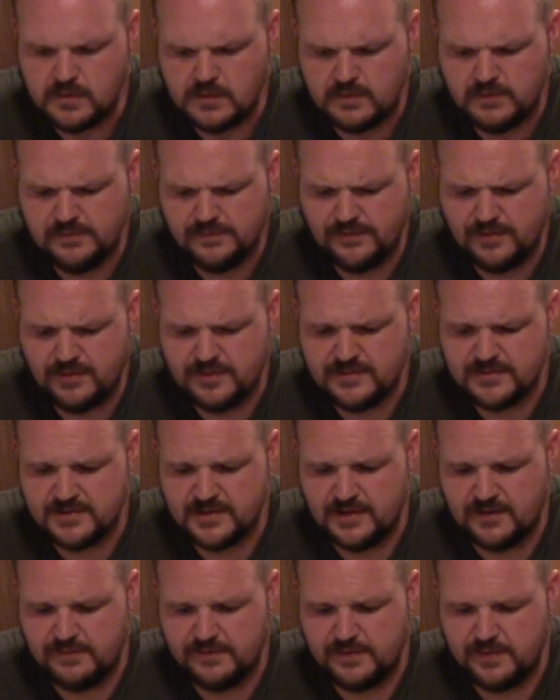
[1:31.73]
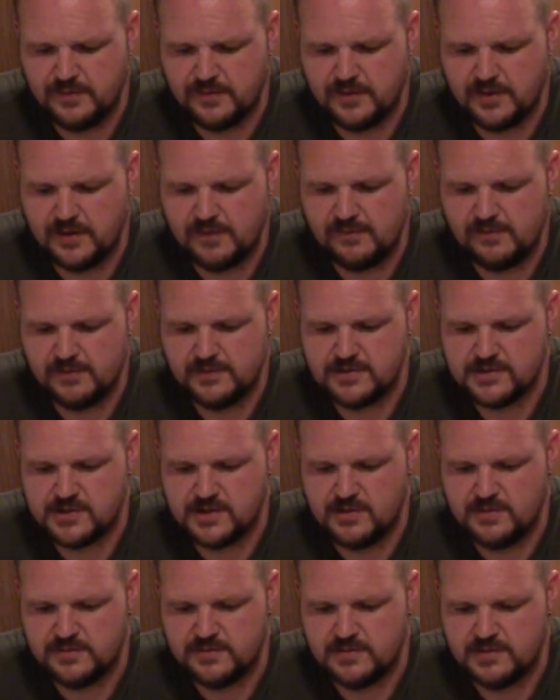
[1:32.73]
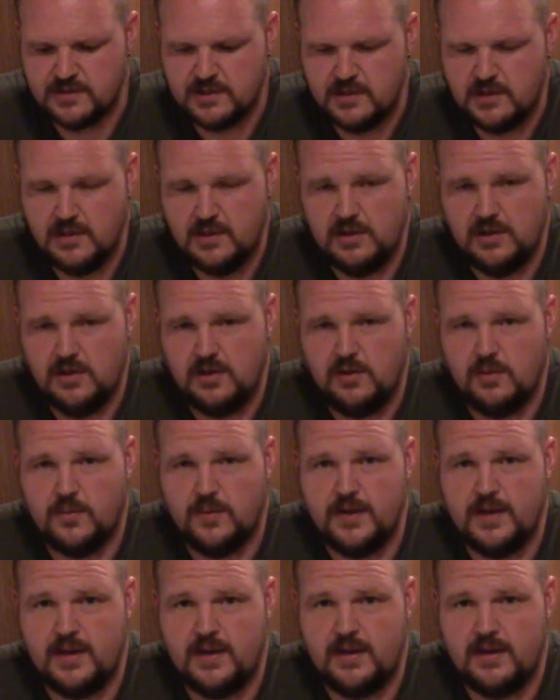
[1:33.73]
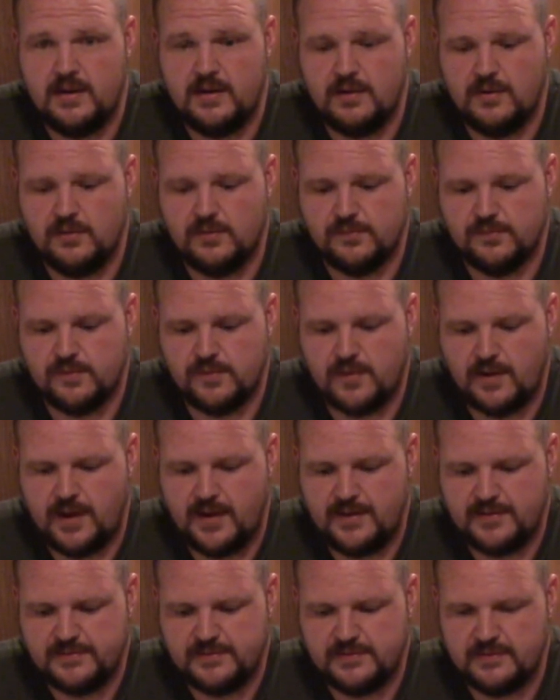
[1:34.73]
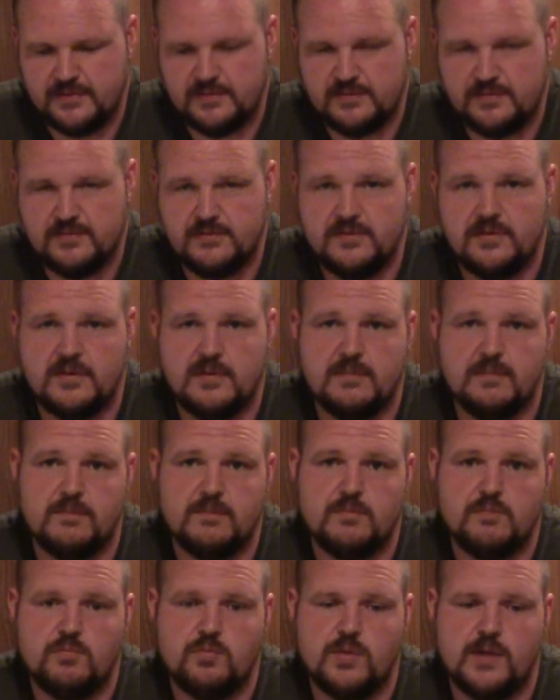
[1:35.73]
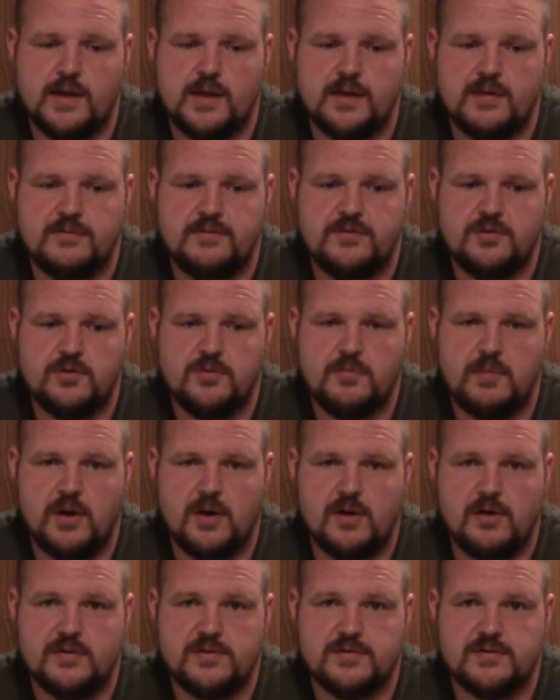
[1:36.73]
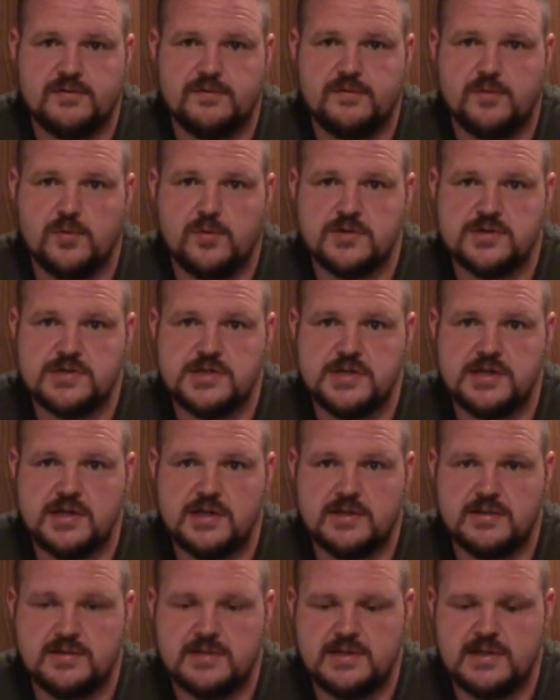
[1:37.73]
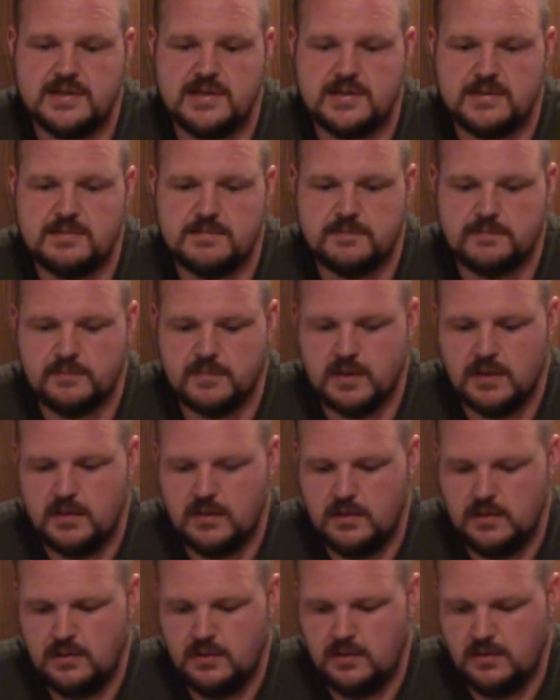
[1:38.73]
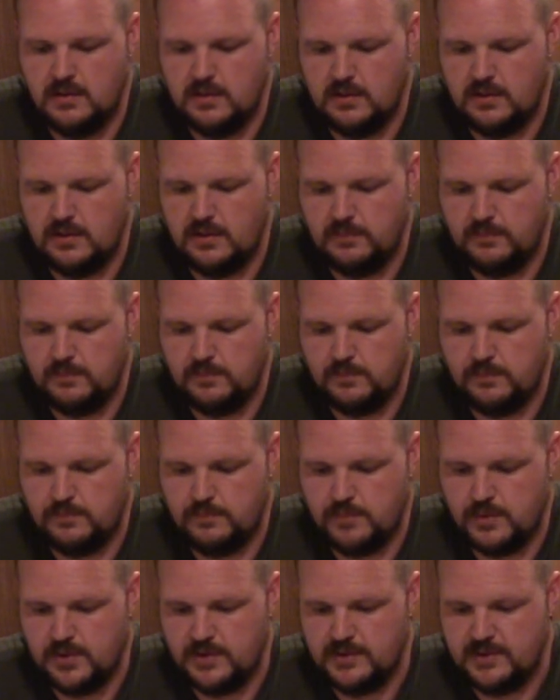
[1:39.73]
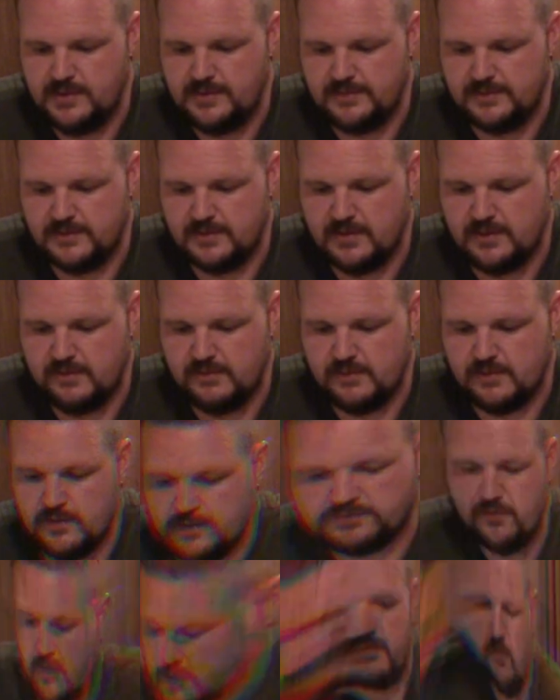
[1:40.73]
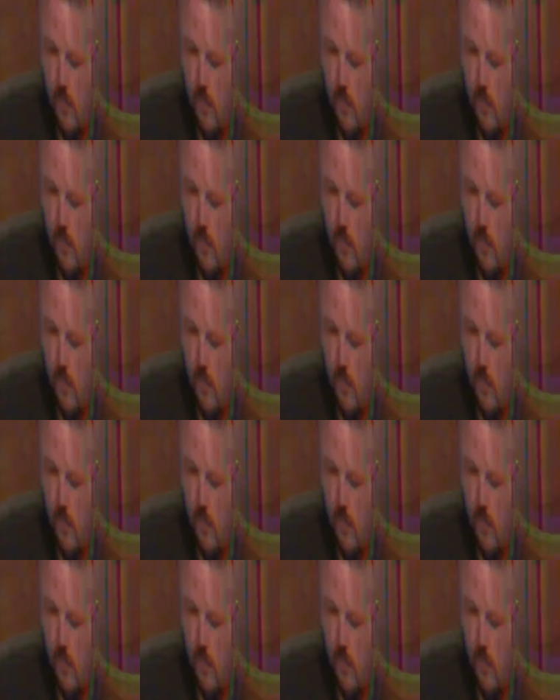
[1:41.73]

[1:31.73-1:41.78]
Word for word: as far as cell phone coverage goes, we had on Verizon, we had two bars of 4G LTE and um, pretty decent coverage.